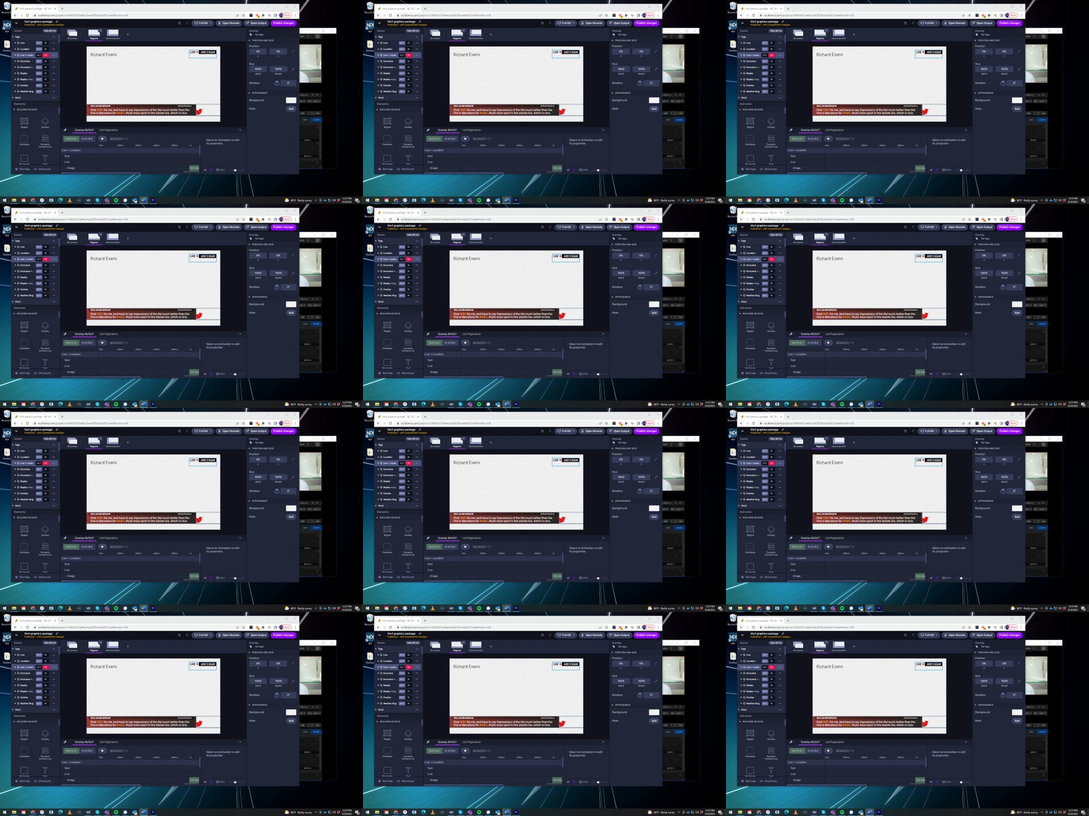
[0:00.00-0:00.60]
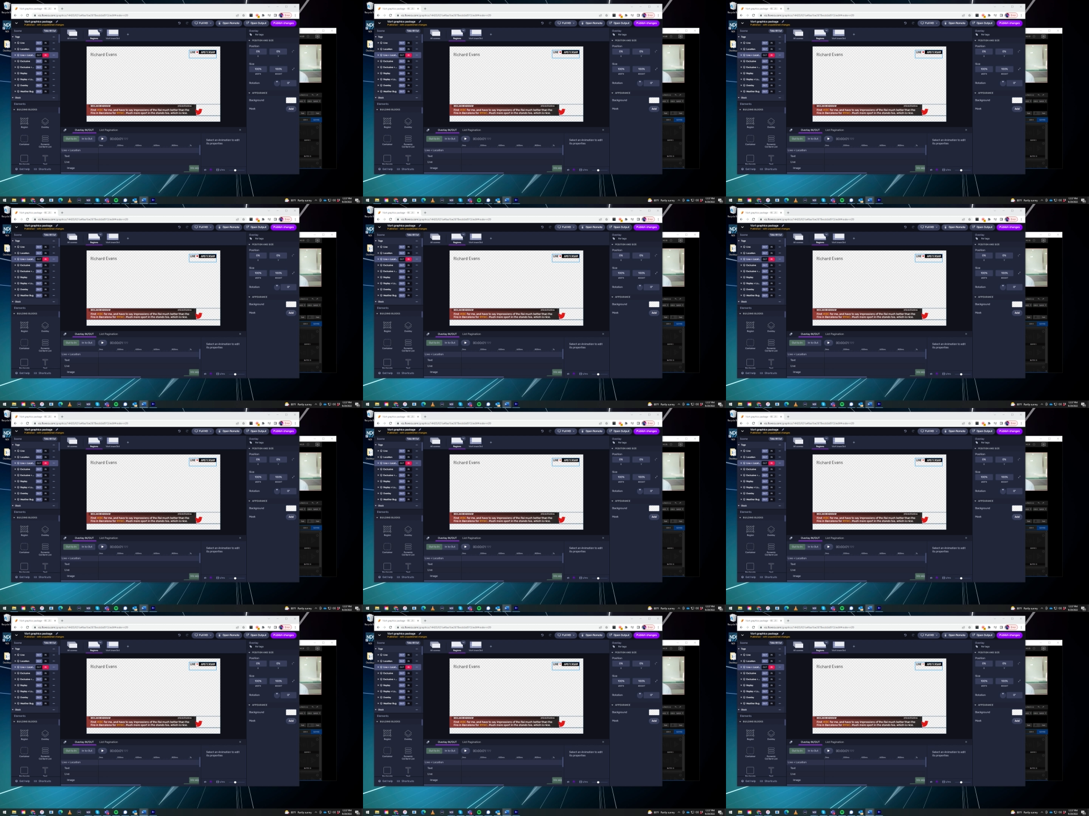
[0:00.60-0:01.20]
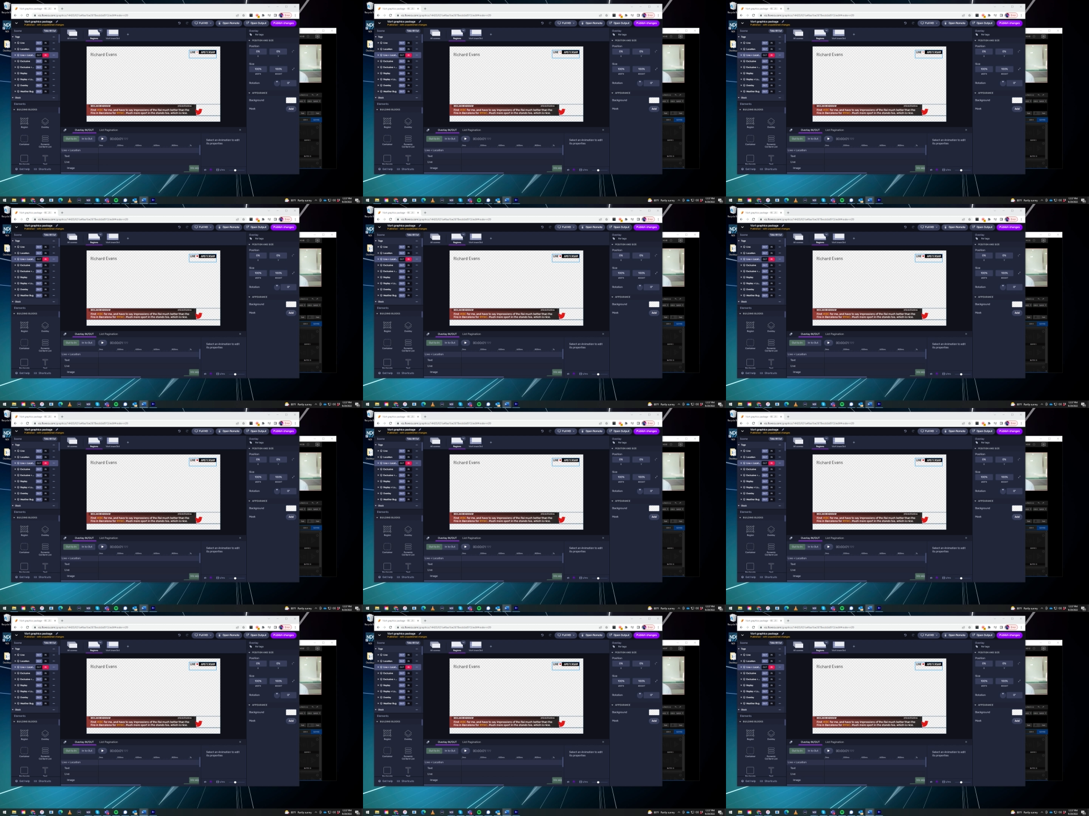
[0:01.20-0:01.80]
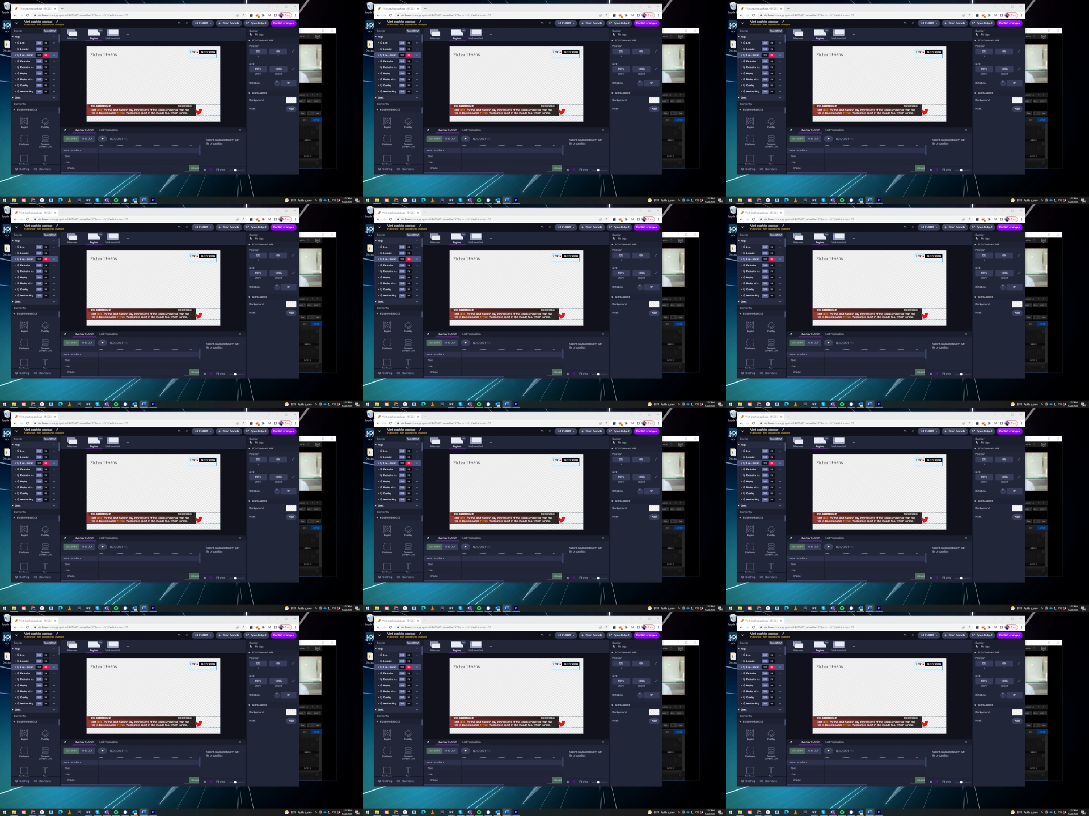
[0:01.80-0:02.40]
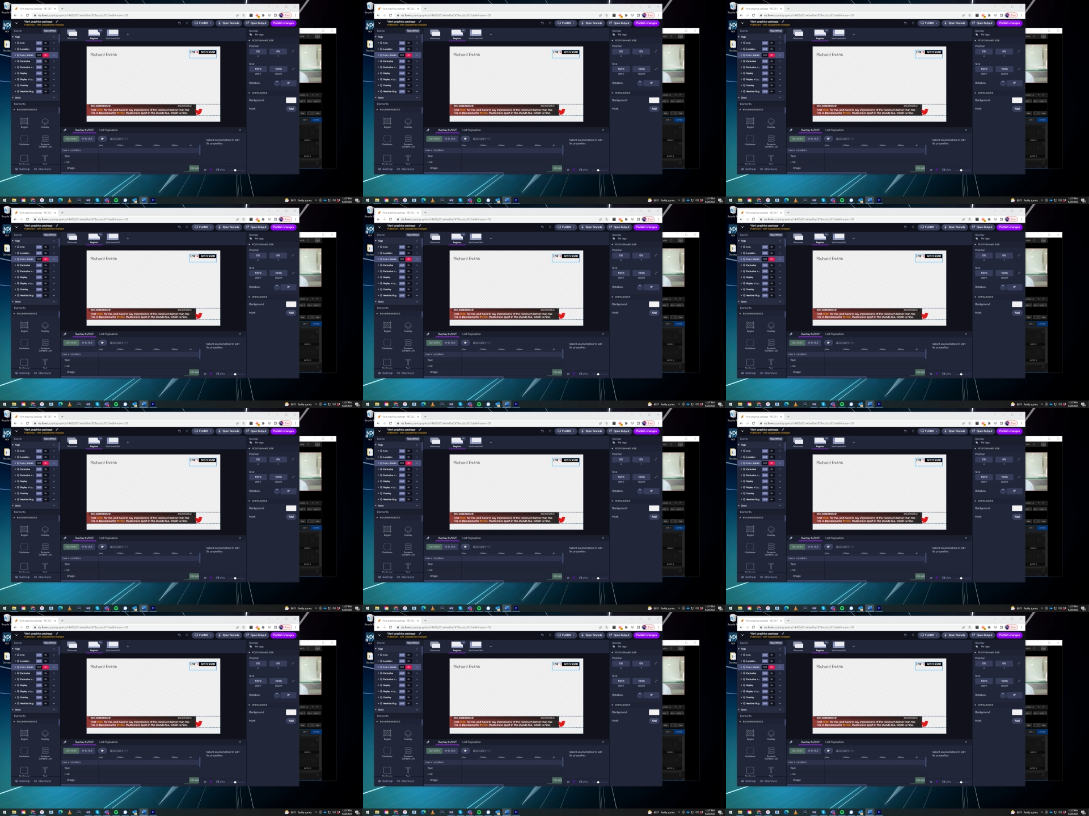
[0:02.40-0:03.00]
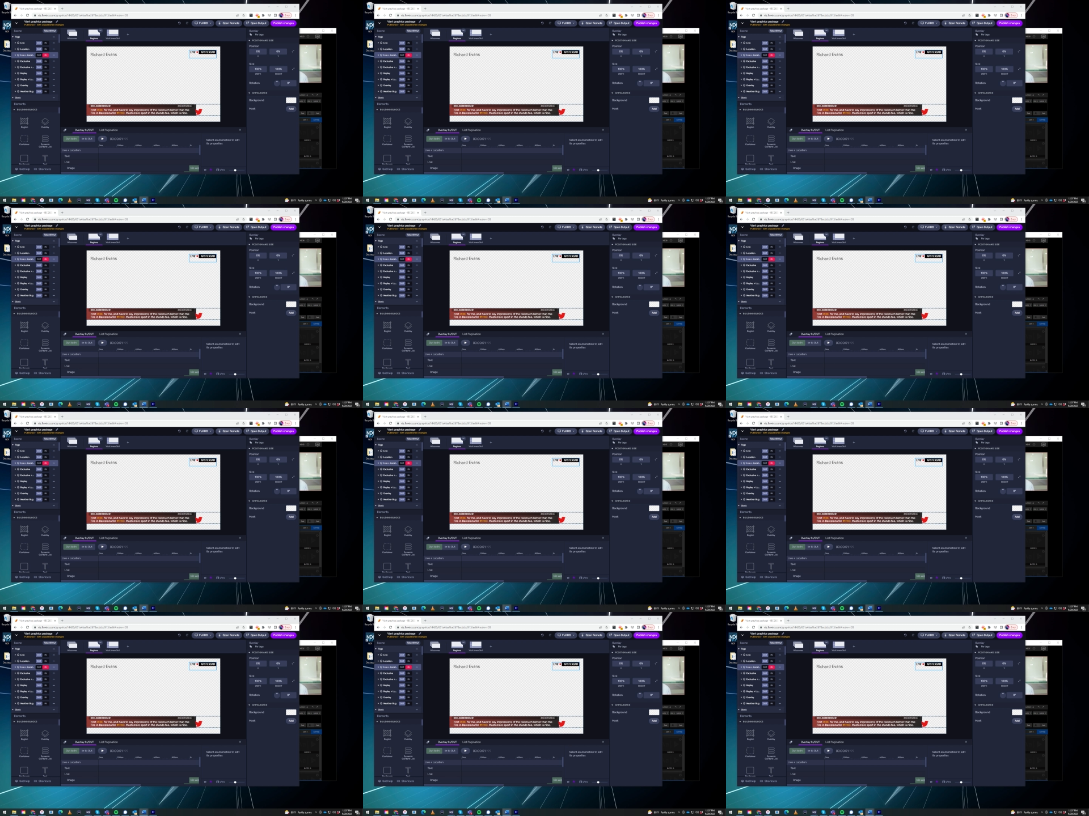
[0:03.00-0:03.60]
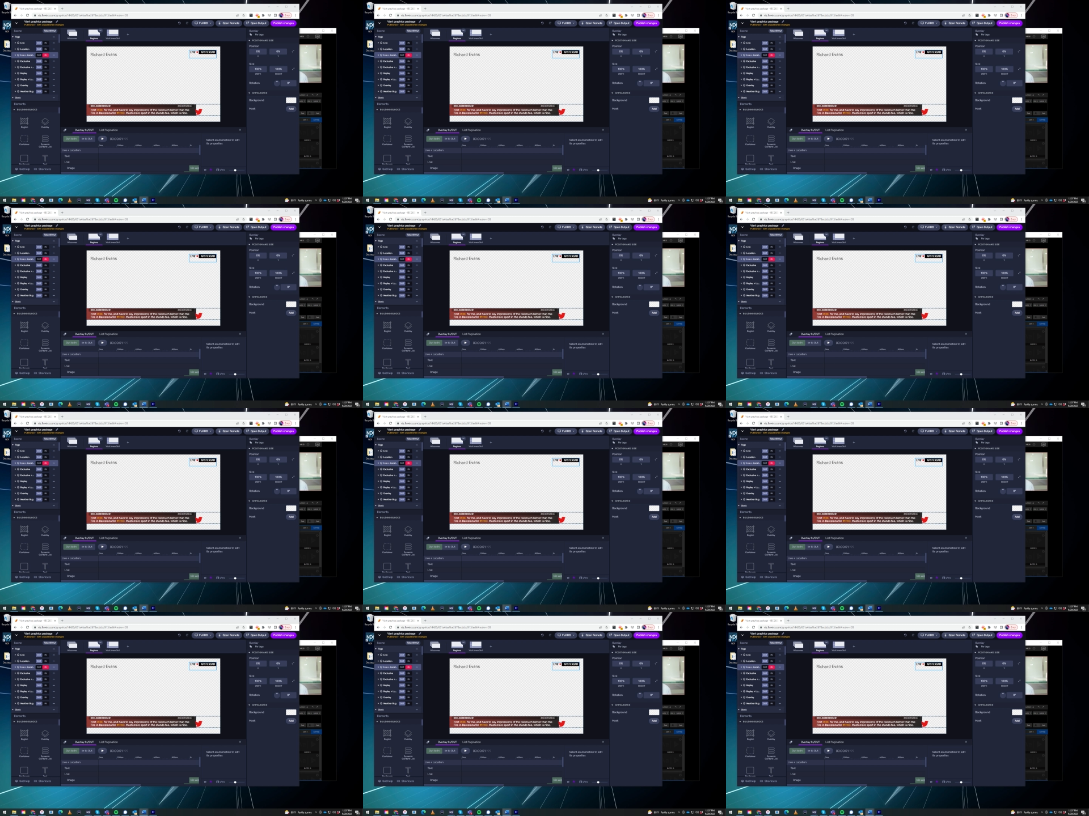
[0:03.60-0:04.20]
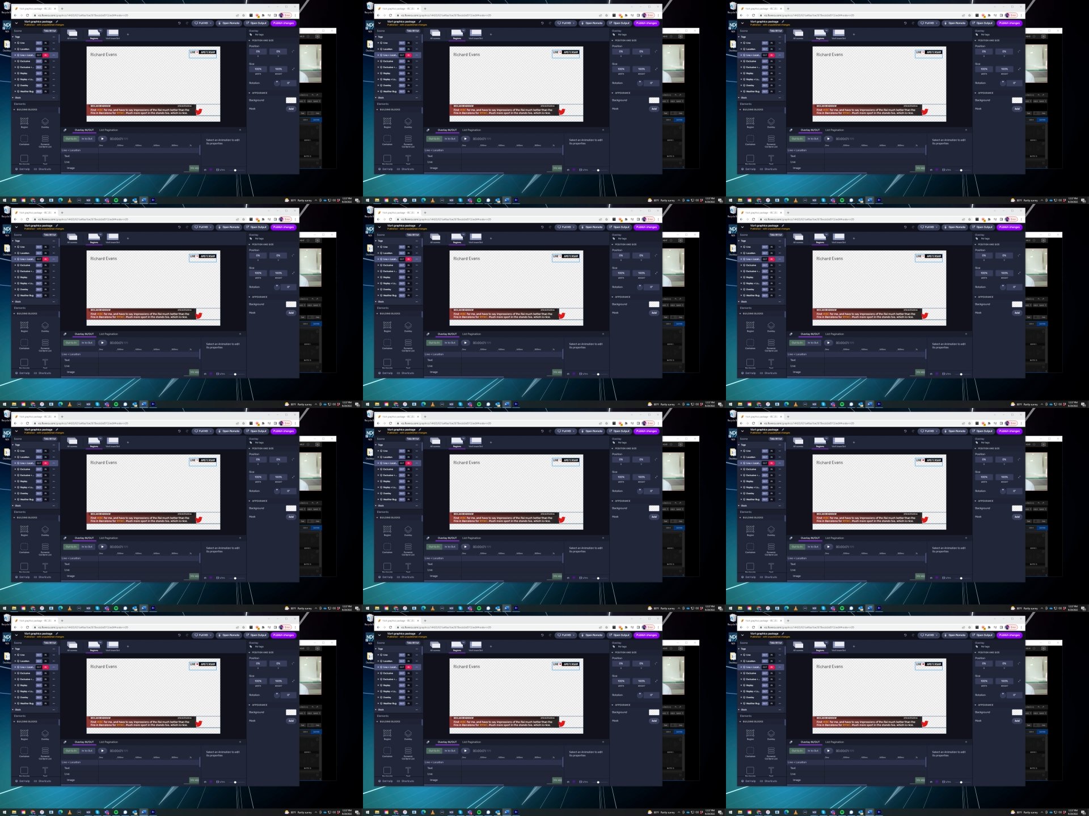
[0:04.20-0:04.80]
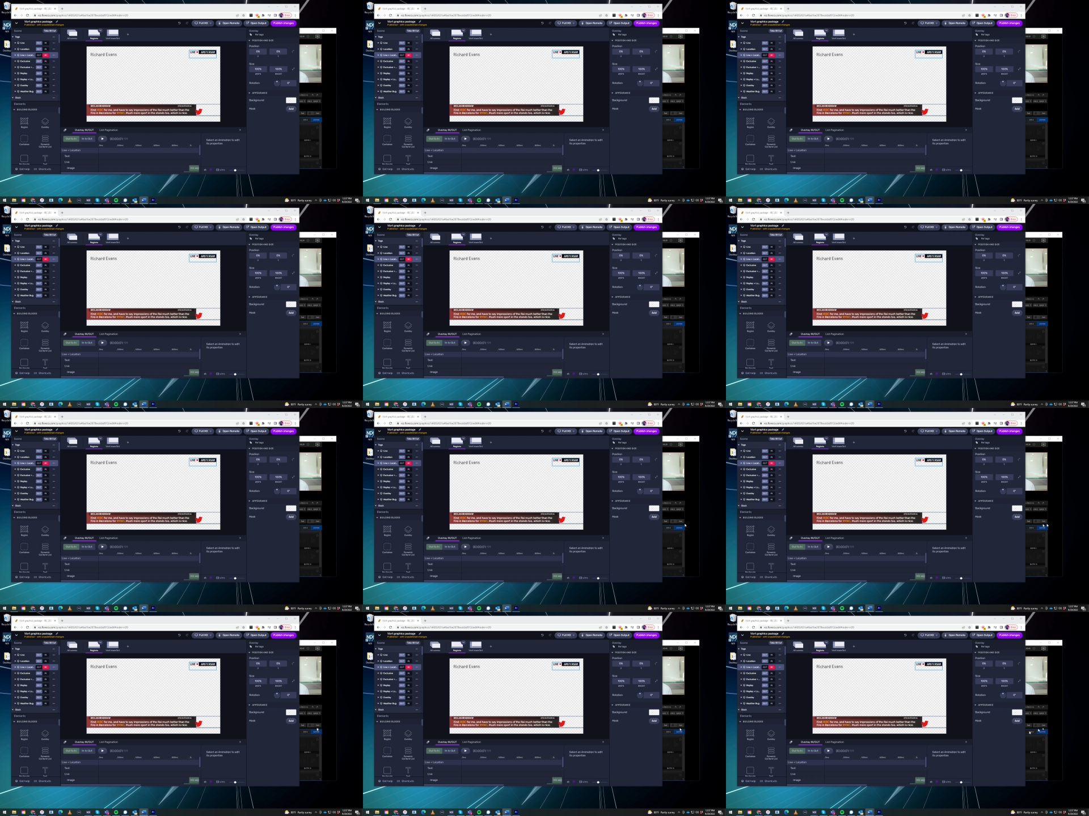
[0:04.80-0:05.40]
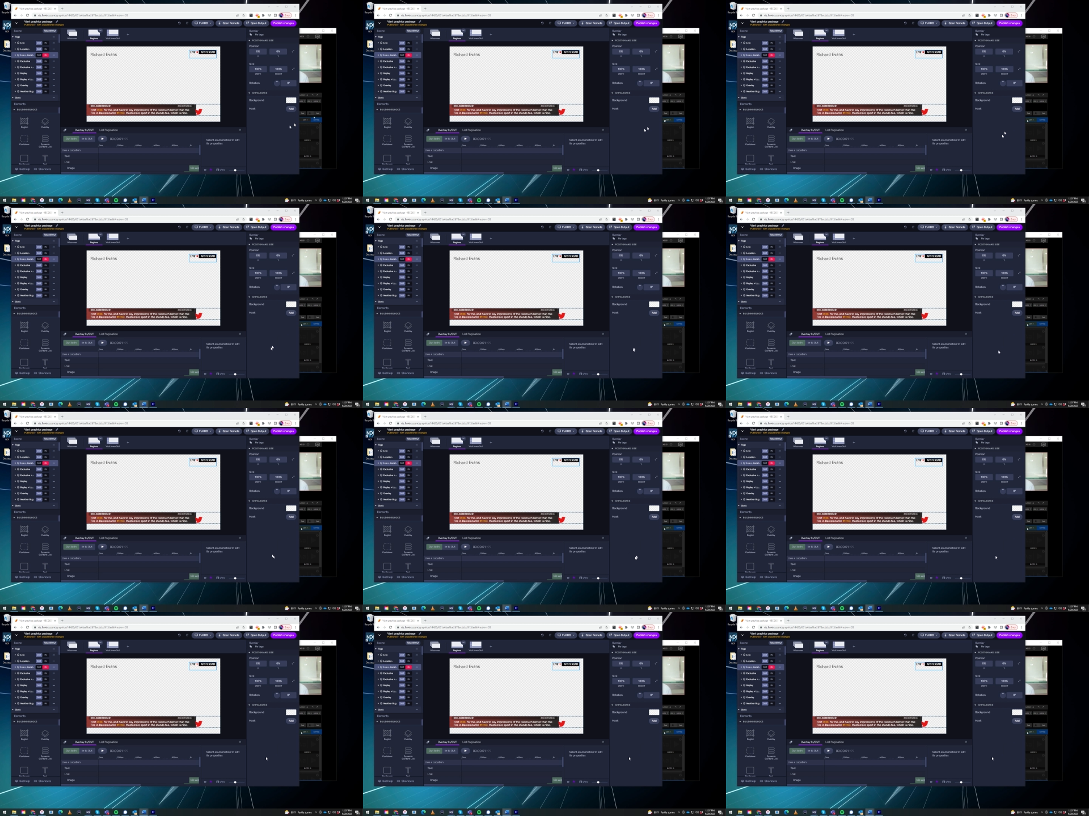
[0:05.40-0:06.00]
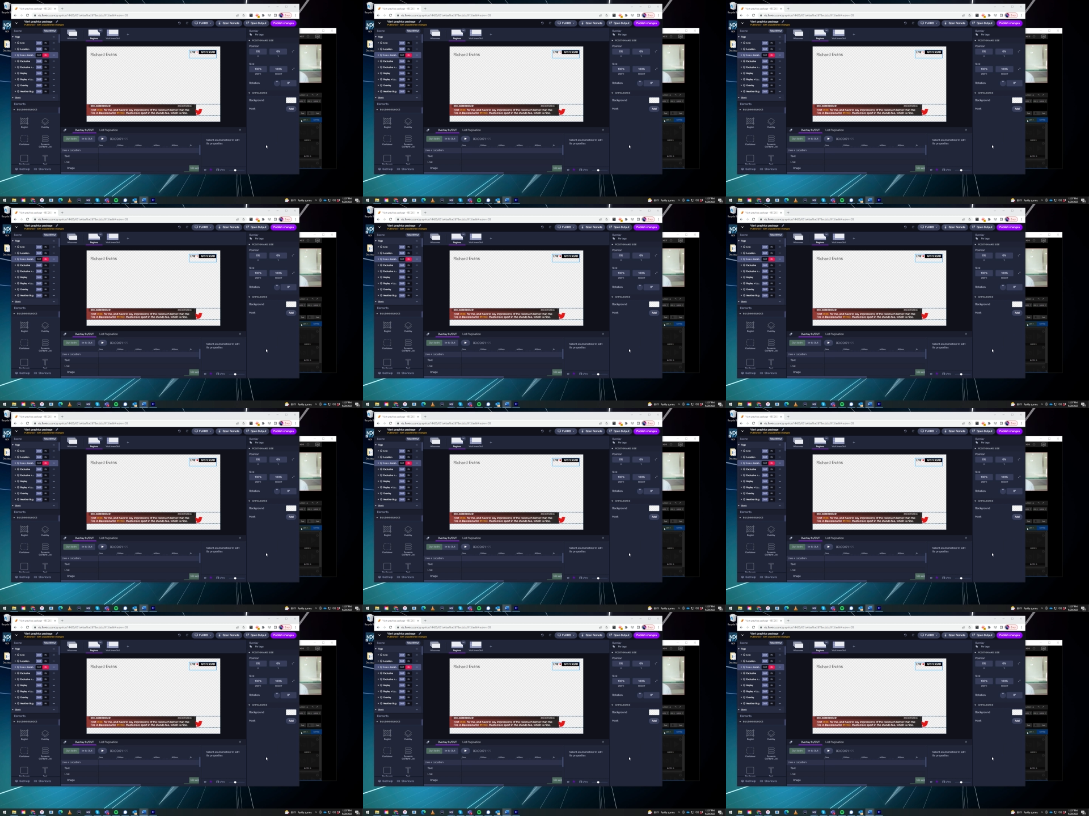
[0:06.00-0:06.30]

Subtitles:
Nobody's mouth can be seen.